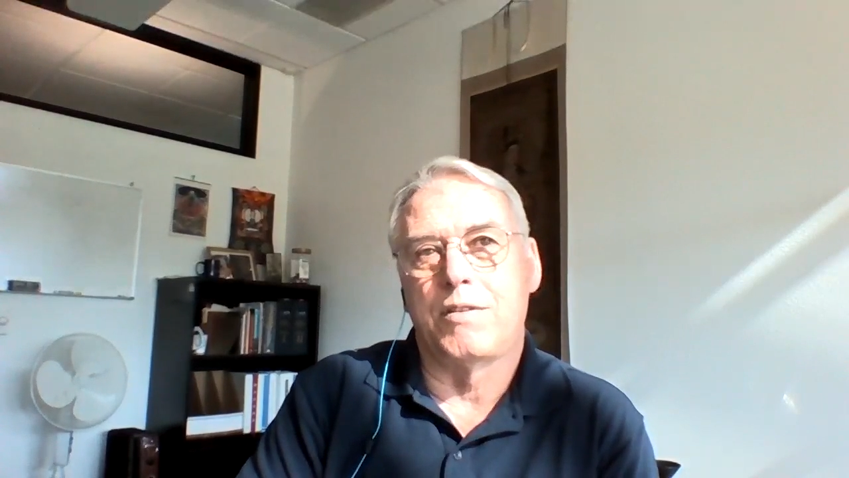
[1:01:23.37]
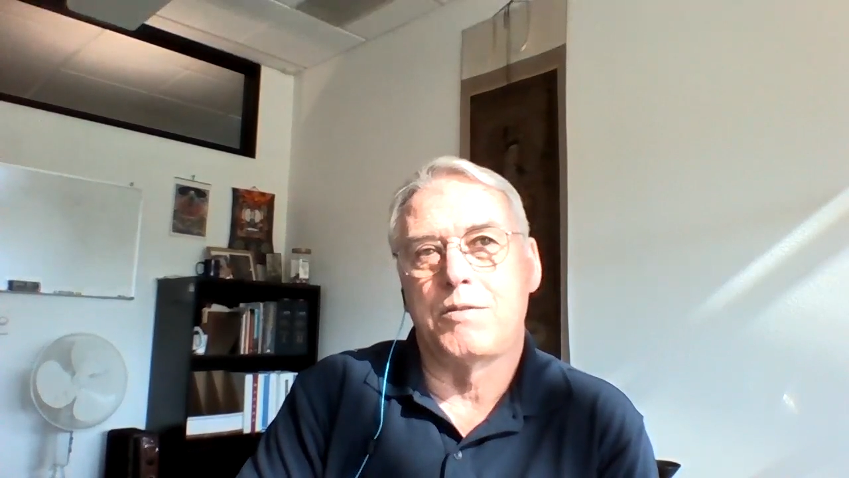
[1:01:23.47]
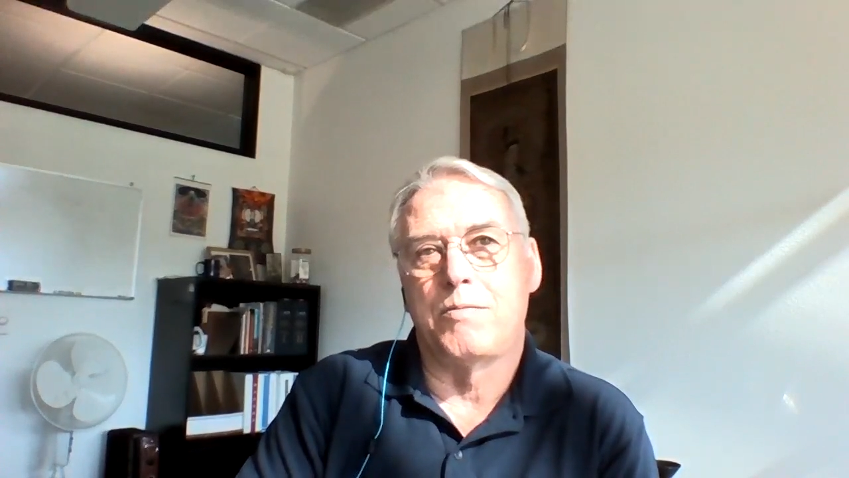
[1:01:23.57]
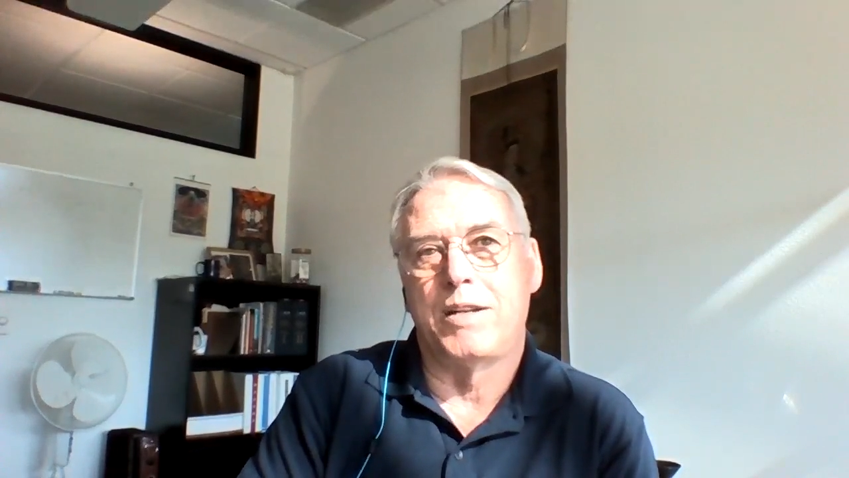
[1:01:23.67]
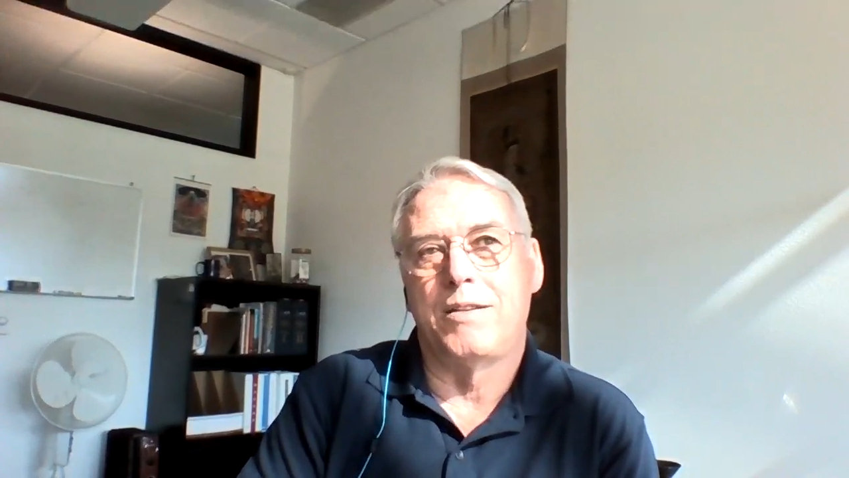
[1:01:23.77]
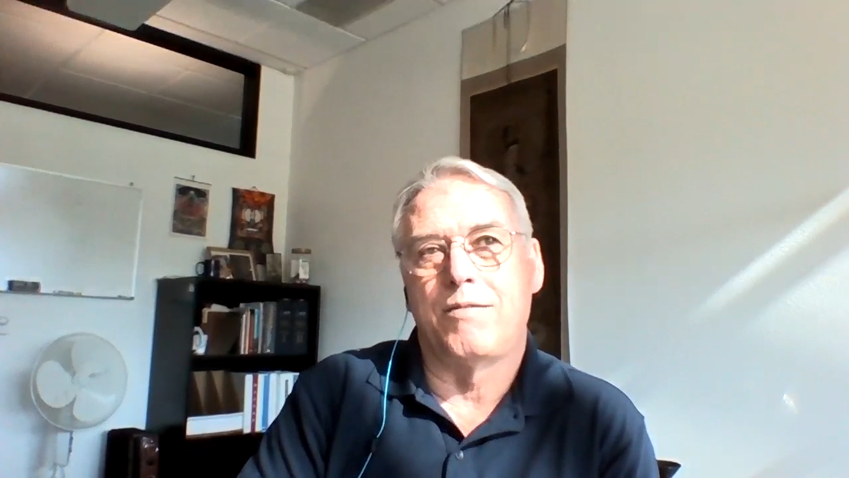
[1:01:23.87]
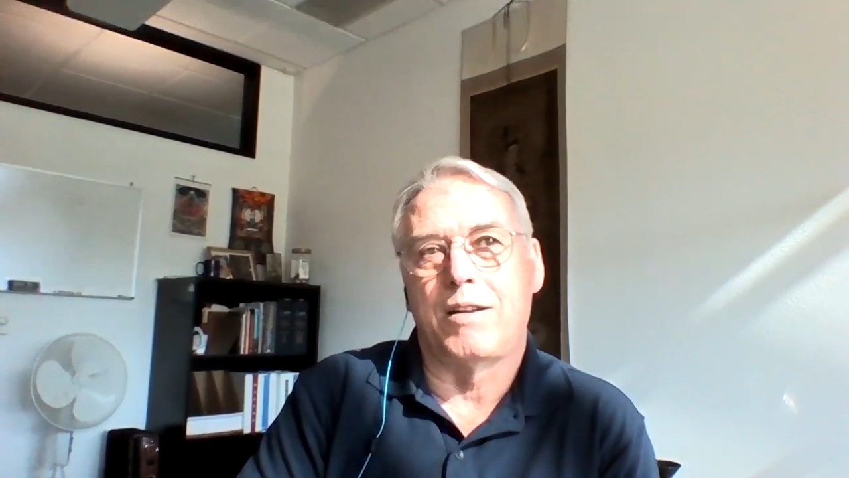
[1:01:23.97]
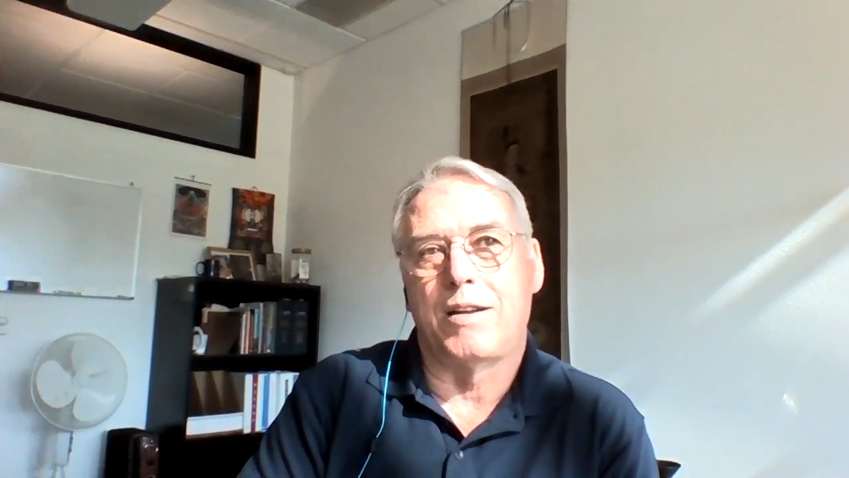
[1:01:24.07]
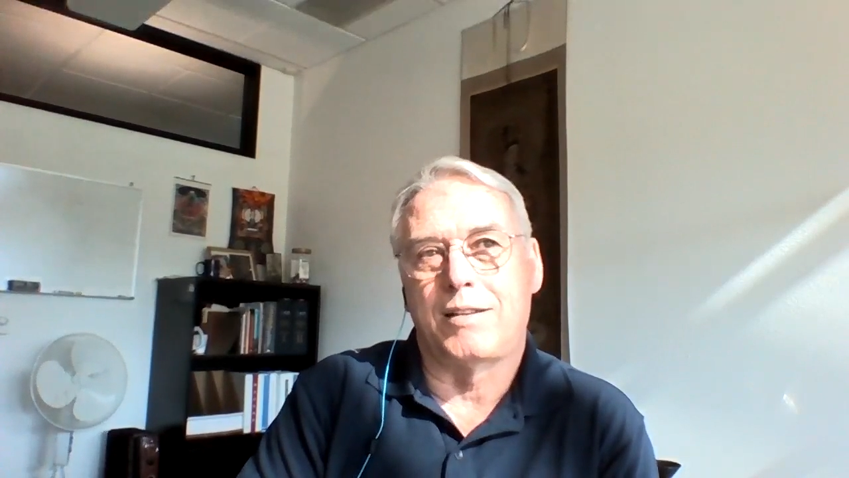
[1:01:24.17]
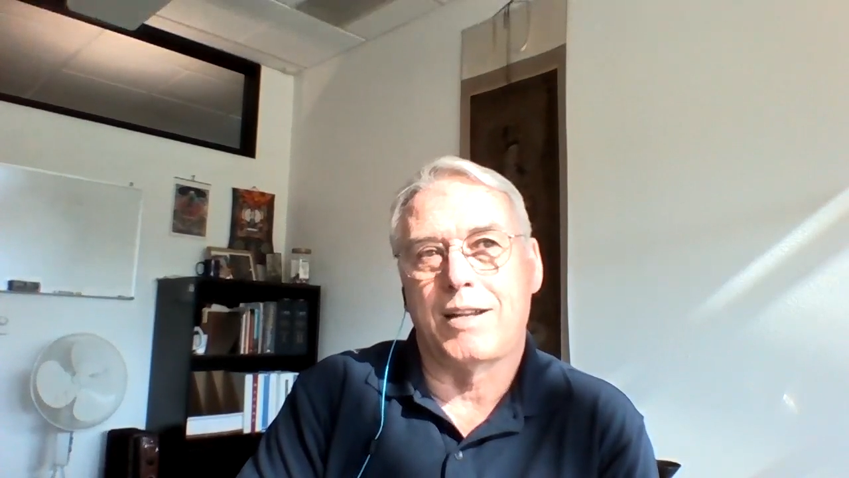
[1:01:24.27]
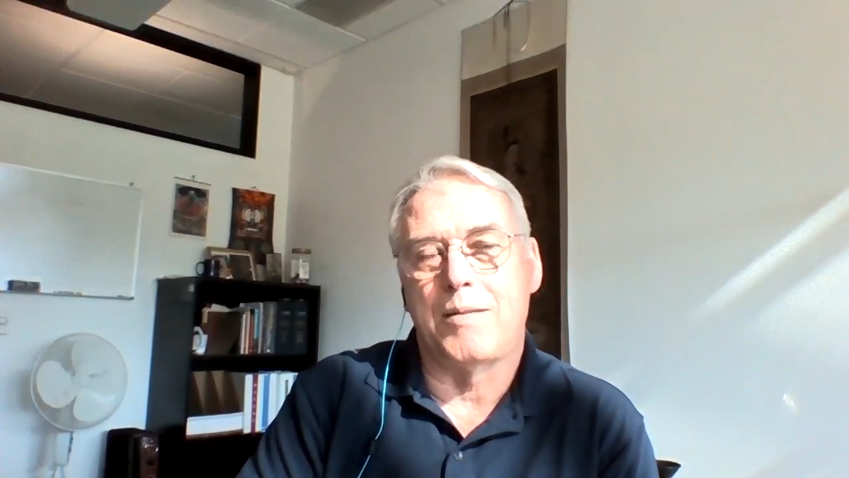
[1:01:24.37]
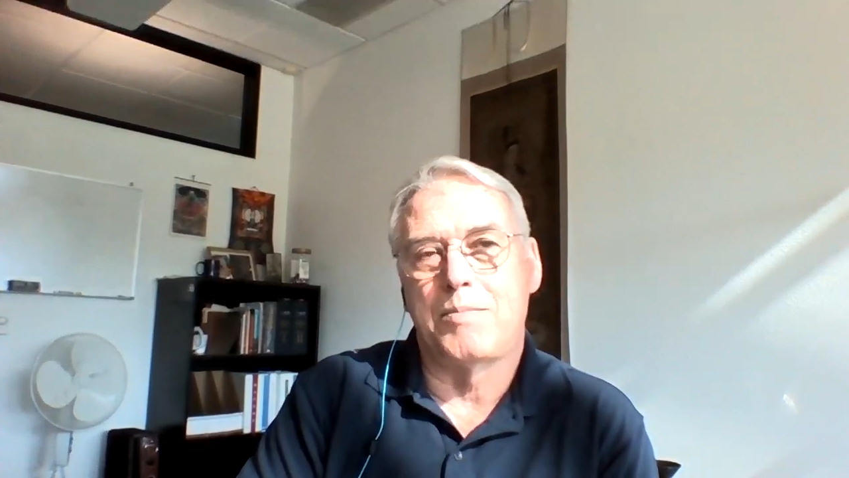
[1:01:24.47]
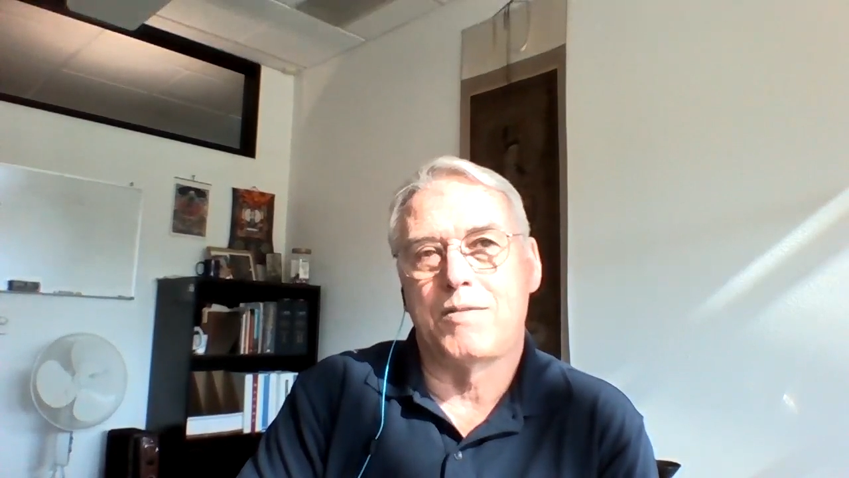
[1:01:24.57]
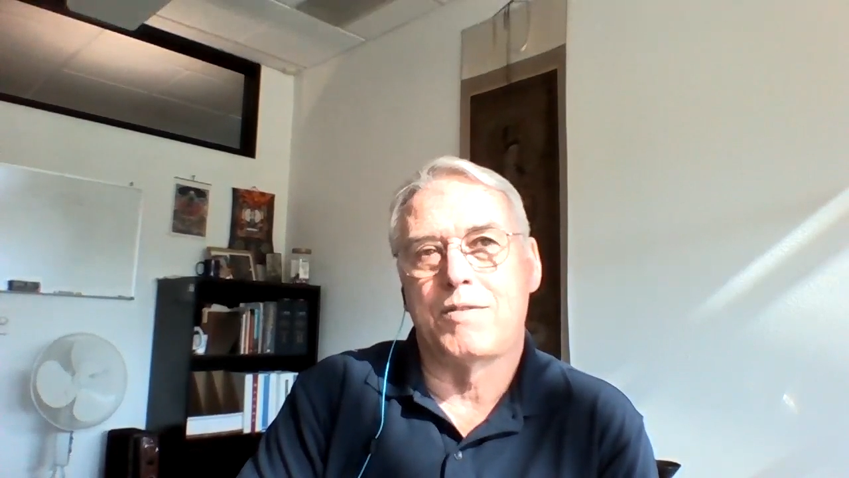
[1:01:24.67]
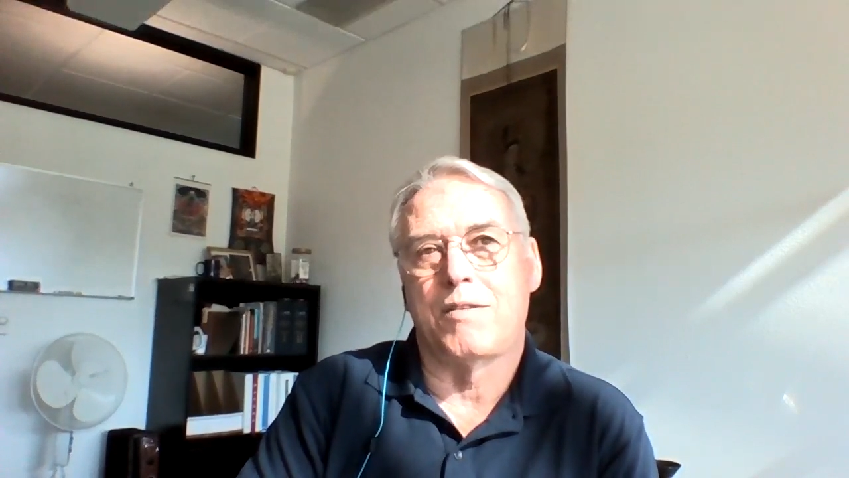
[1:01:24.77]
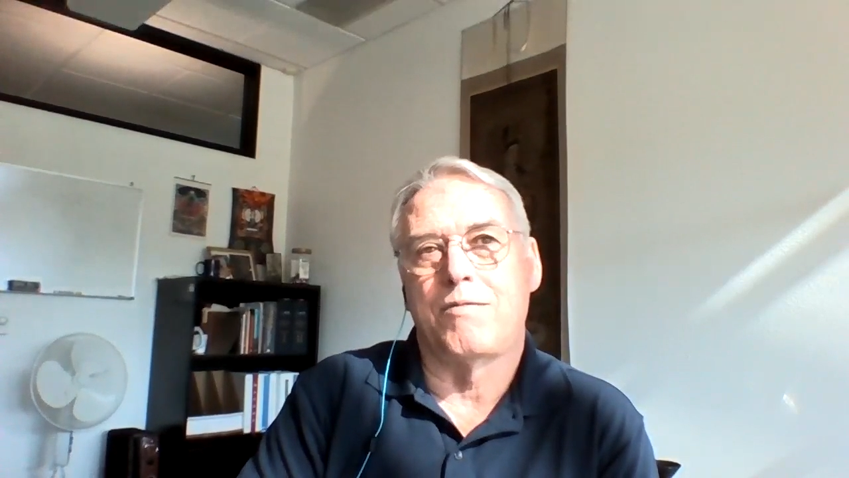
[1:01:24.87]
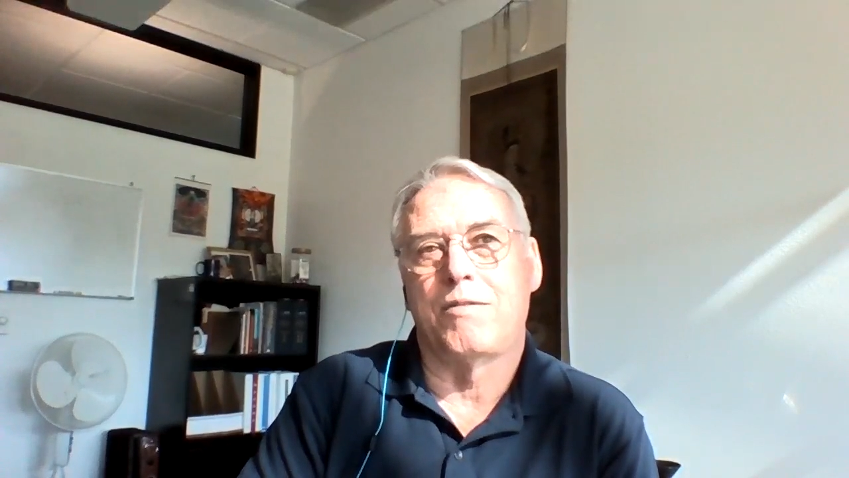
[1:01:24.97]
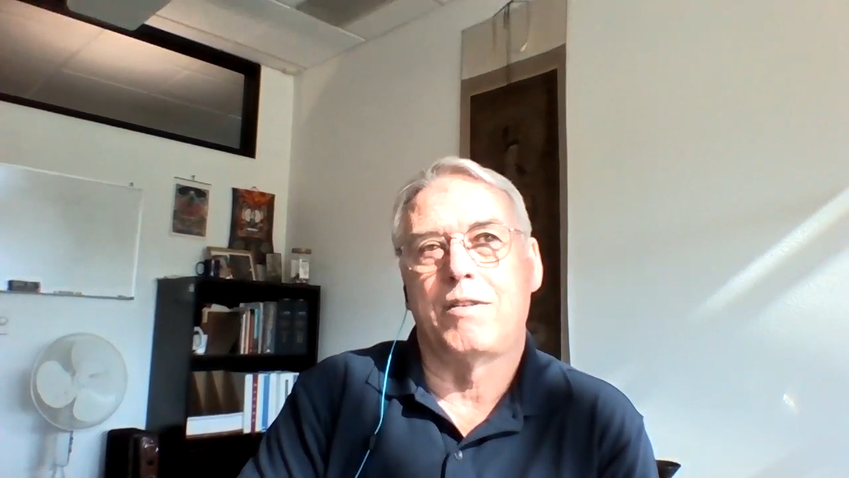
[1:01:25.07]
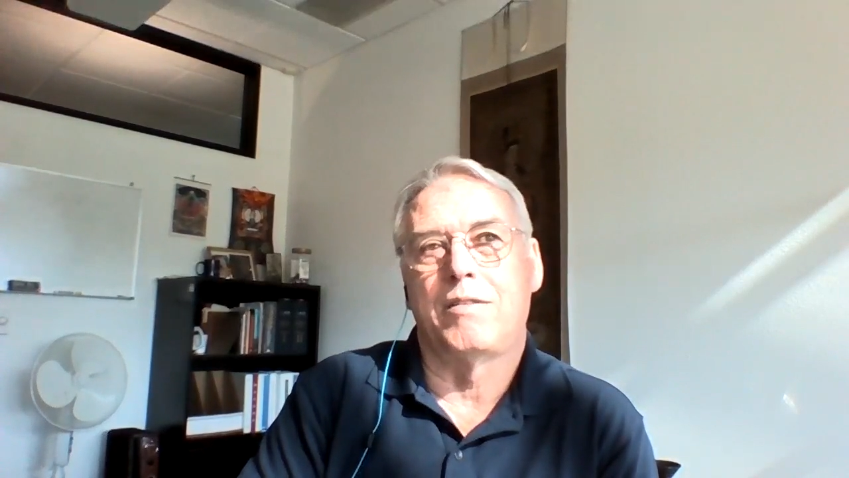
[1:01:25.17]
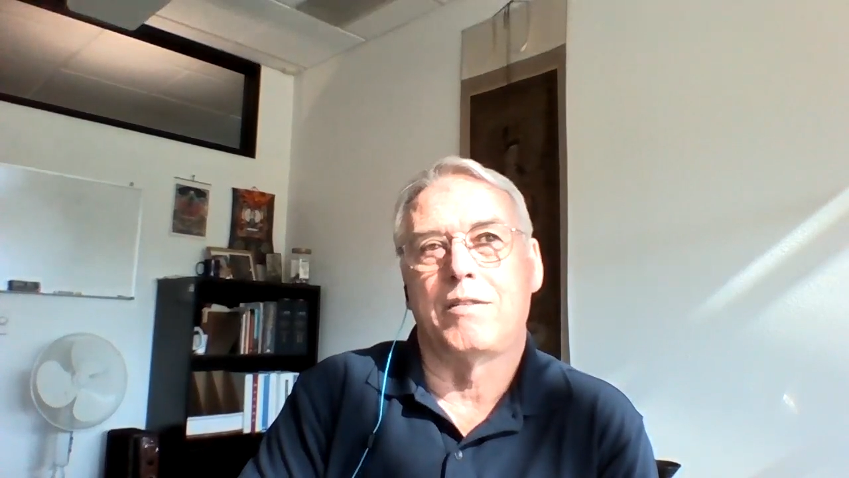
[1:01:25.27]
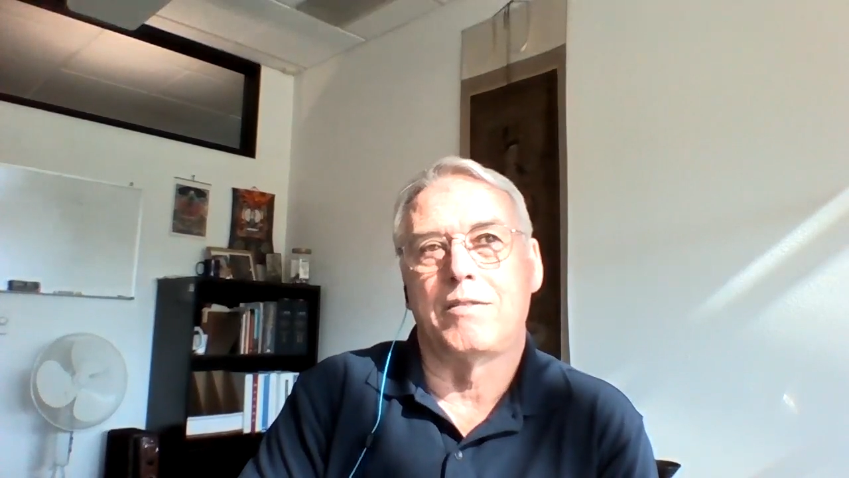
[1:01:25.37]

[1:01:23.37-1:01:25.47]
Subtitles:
There's many different types of suffering.